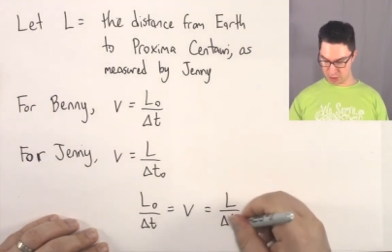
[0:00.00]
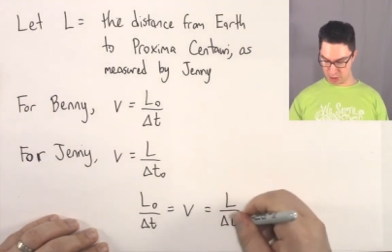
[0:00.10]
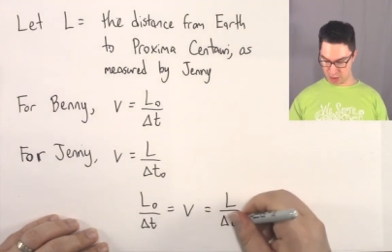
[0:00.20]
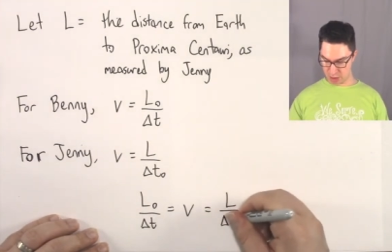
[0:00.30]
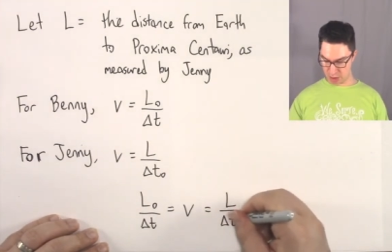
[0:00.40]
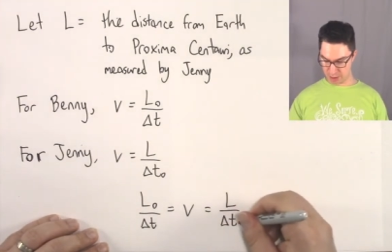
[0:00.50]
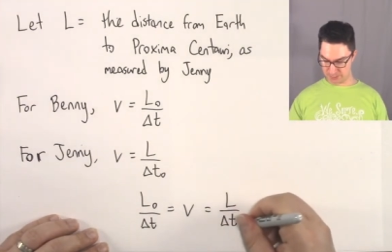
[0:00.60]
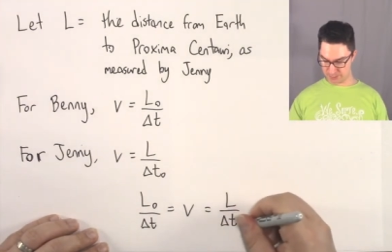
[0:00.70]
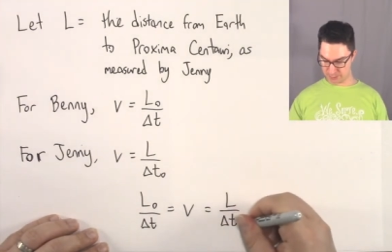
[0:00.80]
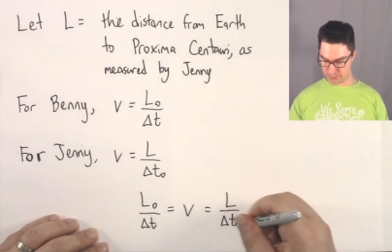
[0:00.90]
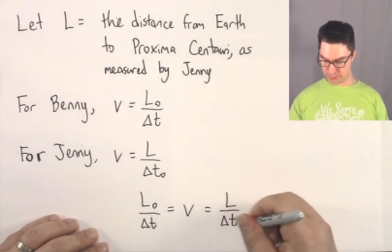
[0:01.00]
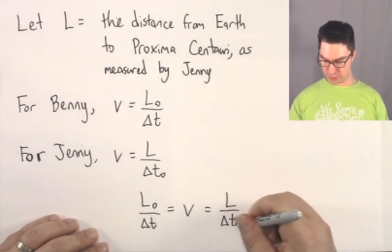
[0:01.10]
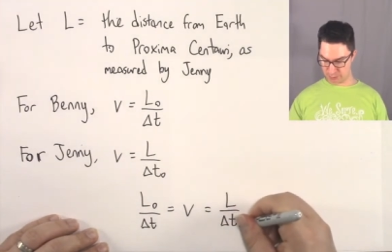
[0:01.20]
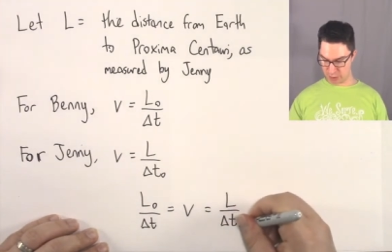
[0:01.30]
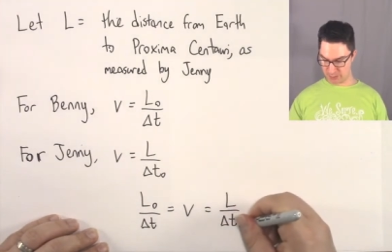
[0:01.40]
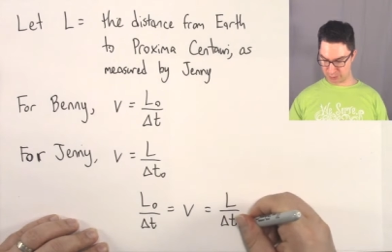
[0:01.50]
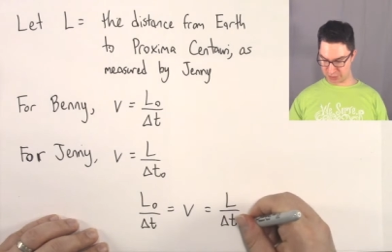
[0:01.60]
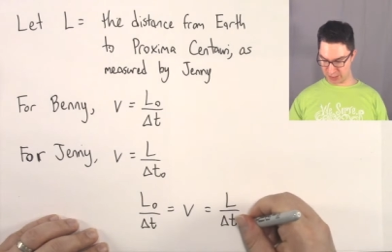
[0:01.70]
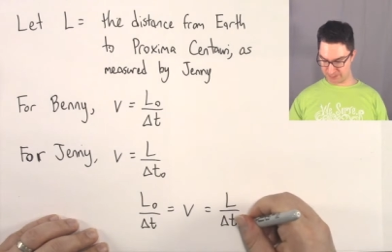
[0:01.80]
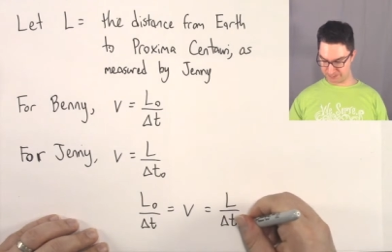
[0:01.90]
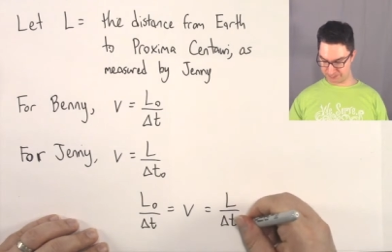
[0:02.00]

uh, the proper time.